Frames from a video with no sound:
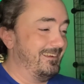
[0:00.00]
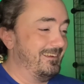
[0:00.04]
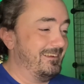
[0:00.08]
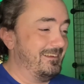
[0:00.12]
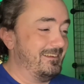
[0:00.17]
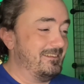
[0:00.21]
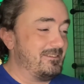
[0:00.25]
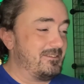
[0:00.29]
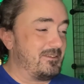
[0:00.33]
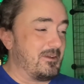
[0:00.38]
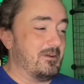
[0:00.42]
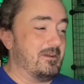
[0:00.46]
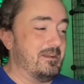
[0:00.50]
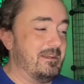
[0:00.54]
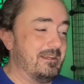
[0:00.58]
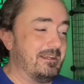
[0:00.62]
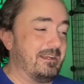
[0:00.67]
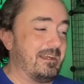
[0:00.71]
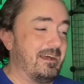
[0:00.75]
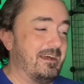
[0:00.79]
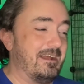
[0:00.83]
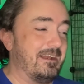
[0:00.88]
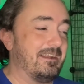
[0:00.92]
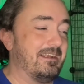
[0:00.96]
So you
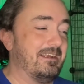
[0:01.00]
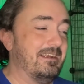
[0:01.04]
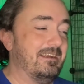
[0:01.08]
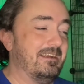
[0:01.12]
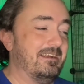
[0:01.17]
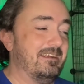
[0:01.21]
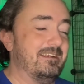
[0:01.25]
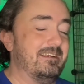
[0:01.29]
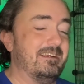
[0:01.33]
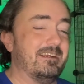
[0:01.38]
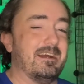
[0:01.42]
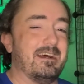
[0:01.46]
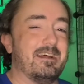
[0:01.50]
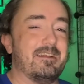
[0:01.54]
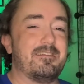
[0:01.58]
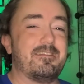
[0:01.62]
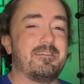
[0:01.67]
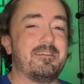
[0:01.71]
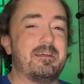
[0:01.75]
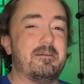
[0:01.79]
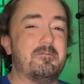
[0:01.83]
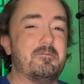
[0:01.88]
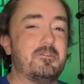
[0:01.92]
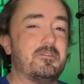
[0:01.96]
got
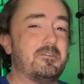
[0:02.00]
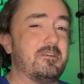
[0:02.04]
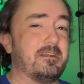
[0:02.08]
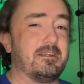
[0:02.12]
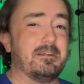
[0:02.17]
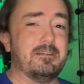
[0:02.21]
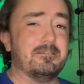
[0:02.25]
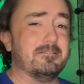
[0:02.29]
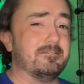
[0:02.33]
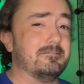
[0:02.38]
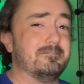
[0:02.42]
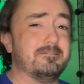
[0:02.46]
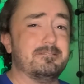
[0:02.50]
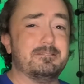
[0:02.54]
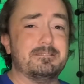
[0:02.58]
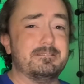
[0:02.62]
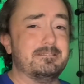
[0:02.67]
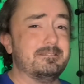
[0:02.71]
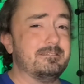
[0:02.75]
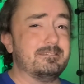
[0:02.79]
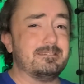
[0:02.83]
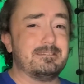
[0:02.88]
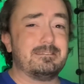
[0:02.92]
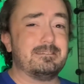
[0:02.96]
them singing
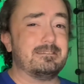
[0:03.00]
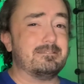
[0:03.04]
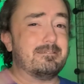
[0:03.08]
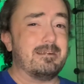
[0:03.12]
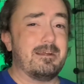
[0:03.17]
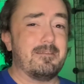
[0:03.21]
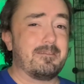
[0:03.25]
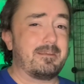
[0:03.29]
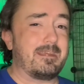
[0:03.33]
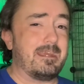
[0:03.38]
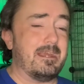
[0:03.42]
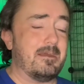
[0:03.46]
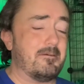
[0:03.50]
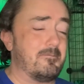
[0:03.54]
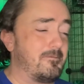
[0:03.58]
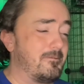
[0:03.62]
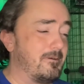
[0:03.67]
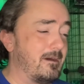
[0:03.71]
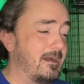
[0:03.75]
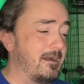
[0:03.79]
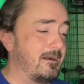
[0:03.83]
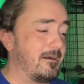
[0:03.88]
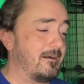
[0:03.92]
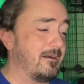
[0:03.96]
around the
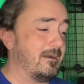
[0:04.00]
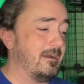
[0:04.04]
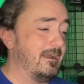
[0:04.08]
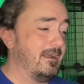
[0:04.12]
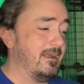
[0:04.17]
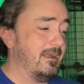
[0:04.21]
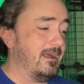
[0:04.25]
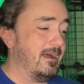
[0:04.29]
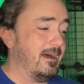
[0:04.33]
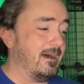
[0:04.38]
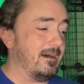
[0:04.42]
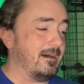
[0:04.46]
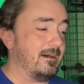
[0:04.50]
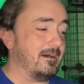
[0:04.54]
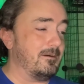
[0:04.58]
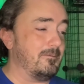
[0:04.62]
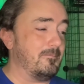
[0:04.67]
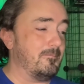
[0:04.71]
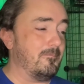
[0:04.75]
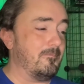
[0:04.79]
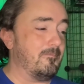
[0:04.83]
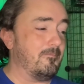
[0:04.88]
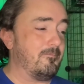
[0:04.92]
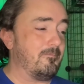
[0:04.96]
campfire.
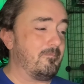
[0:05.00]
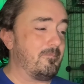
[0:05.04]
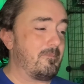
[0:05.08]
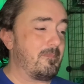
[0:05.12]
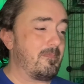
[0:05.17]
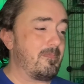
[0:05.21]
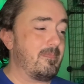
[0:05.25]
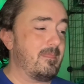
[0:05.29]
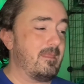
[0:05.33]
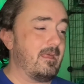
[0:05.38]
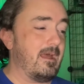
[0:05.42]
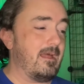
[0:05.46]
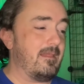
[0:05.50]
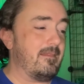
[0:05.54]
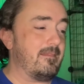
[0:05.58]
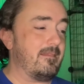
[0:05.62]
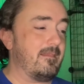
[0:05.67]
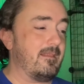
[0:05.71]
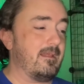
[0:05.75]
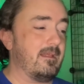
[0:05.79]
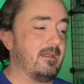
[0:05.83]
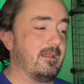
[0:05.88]
Okay.